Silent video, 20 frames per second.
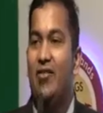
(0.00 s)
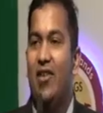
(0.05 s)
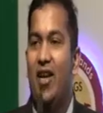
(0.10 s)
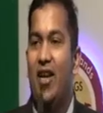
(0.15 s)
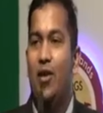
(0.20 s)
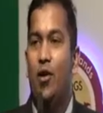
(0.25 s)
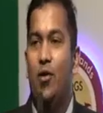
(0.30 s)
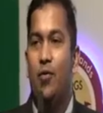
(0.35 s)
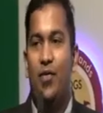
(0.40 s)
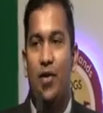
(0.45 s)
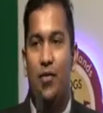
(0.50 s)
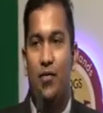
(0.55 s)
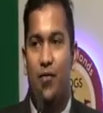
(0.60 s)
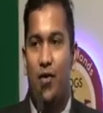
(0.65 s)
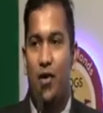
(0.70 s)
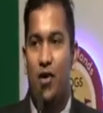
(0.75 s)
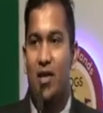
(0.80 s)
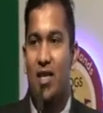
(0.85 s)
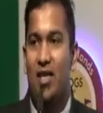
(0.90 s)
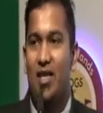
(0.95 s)
trend of
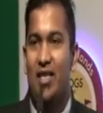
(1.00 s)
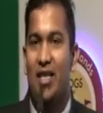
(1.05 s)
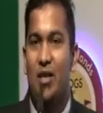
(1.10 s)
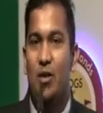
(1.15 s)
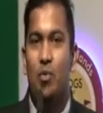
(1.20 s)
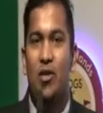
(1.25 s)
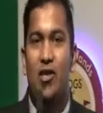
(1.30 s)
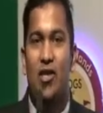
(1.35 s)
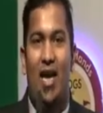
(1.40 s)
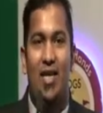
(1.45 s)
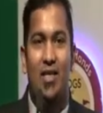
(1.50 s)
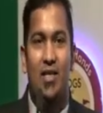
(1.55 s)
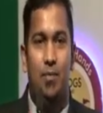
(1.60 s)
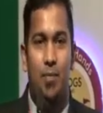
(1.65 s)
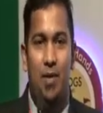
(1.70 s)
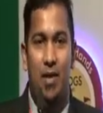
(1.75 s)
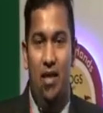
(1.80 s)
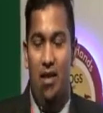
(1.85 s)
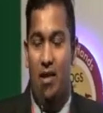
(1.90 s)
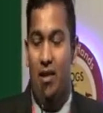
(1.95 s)
infertility which has
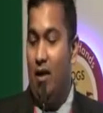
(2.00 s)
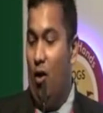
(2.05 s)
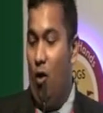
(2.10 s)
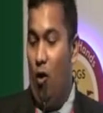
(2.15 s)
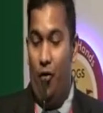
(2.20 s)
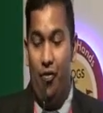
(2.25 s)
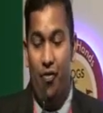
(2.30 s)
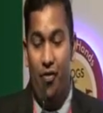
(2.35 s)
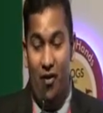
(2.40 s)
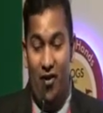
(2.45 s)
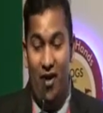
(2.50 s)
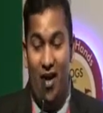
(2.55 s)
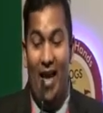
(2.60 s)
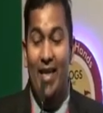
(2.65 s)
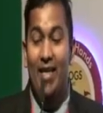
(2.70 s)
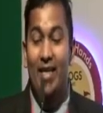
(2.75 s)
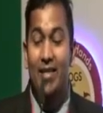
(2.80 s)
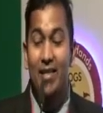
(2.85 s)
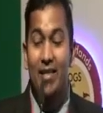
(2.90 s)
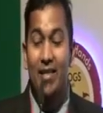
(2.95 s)
been on the
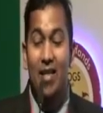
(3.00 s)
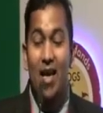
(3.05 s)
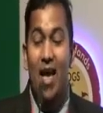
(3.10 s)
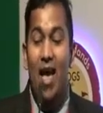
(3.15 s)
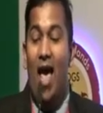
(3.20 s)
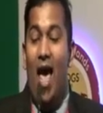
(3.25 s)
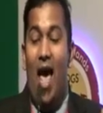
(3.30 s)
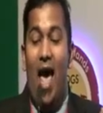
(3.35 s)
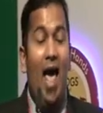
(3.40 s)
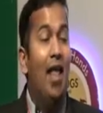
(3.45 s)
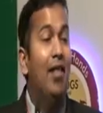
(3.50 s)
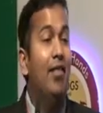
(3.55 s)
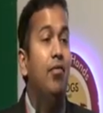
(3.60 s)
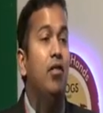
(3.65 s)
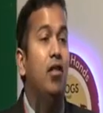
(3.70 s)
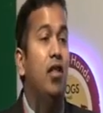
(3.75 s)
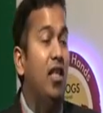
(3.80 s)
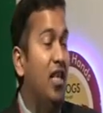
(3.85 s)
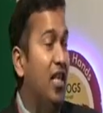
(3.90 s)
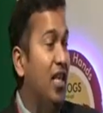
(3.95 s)
rise, and
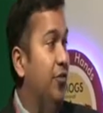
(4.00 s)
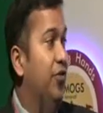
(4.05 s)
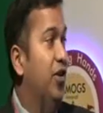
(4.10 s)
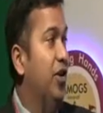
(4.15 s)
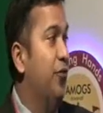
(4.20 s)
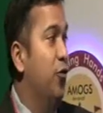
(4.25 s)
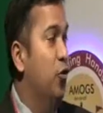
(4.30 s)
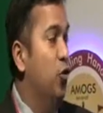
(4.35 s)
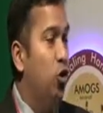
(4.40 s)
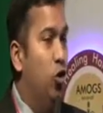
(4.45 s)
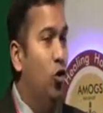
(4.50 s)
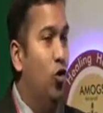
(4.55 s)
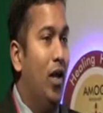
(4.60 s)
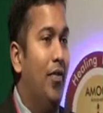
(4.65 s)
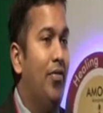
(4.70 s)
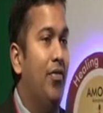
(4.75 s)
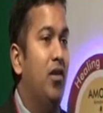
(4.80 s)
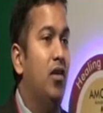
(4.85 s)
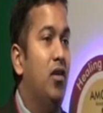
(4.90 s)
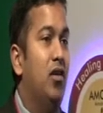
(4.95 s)
even if you look
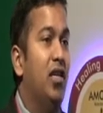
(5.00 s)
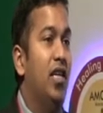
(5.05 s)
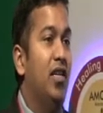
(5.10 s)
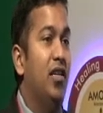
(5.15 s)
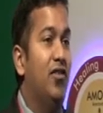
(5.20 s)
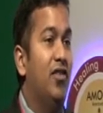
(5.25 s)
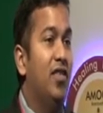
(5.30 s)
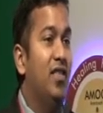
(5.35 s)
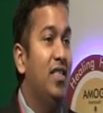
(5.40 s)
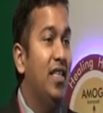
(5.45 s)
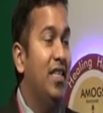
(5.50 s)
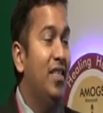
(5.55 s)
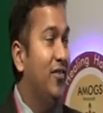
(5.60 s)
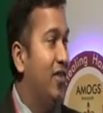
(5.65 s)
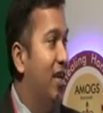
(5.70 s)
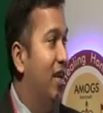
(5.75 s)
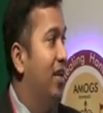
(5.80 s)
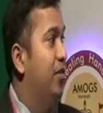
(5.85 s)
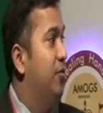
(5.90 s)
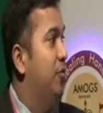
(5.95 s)
at the increasing
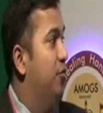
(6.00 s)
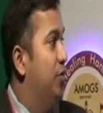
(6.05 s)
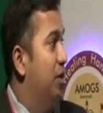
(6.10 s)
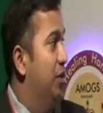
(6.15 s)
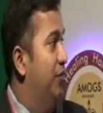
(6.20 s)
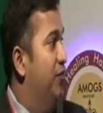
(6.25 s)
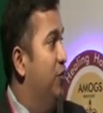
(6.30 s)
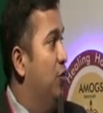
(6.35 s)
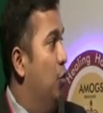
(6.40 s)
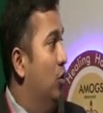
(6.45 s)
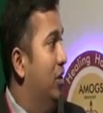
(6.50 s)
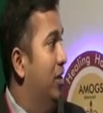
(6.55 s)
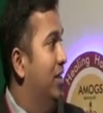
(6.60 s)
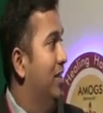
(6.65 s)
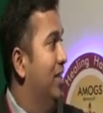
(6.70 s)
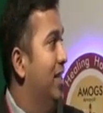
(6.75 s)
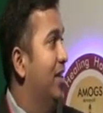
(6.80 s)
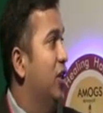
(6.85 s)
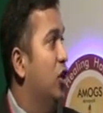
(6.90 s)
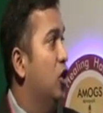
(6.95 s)
trend, we've
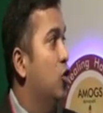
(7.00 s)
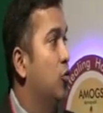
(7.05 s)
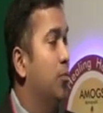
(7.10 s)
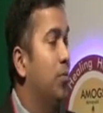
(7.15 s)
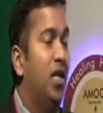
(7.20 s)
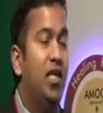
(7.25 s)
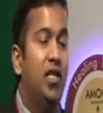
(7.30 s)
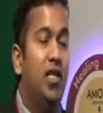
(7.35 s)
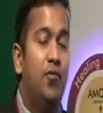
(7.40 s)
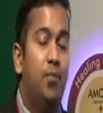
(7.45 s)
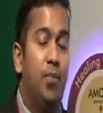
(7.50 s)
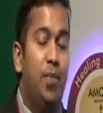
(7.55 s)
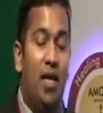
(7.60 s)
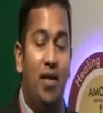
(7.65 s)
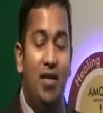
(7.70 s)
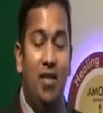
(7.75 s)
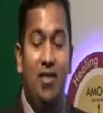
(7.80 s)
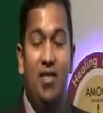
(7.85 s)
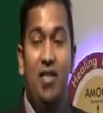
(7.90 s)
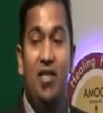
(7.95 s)
noticed that the cumulative
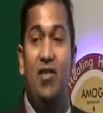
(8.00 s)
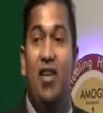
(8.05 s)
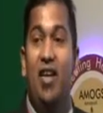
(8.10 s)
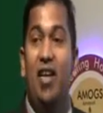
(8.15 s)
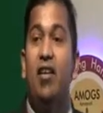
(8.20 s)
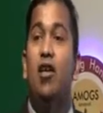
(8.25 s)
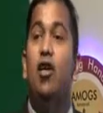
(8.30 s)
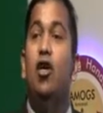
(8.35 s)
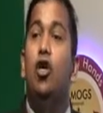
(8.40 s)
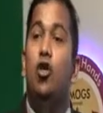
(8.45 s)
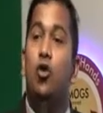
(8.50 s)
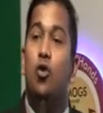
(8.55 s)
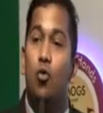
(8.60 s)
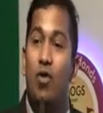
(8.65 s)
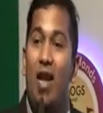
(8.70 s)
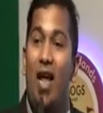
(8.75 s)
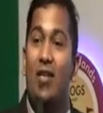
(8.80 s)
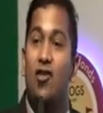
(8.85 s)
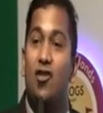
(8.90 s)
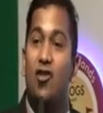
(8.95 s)
pregnancy rate through
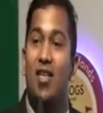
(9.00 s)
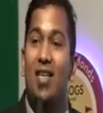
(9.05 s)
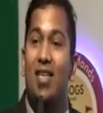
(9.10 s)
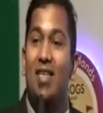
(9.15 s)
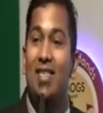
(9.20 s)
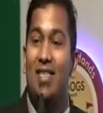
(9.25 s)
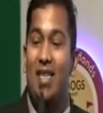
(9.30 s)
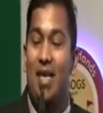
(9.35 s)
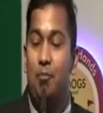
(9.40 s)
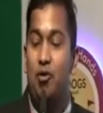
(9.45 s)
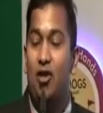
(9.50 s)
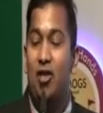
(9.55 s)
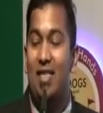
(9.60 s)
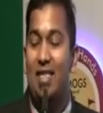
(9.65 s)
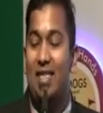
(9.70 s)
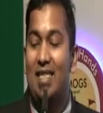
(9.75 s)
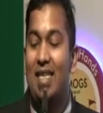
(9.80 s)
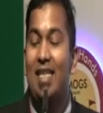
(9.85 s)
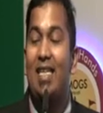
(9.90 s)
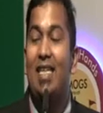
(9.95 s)
natural conception
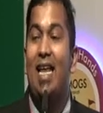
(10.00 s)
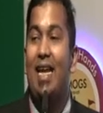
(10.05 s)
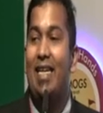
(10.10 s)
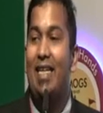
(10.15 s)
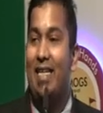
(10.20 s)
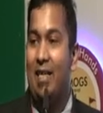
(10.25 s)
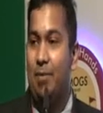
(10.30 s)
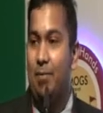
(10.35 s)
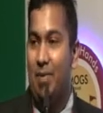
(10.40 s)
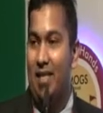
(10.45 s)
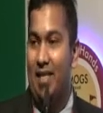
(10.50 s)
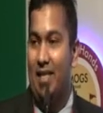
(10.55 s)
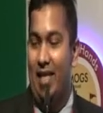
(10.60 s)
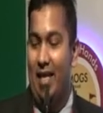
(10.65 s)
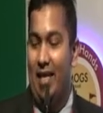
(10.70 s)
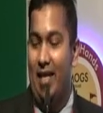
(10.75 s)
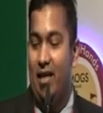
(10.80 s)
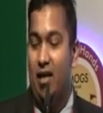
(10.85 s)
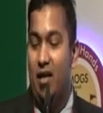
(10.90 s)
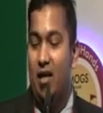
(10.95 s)
is still
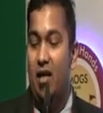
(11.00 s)
90%.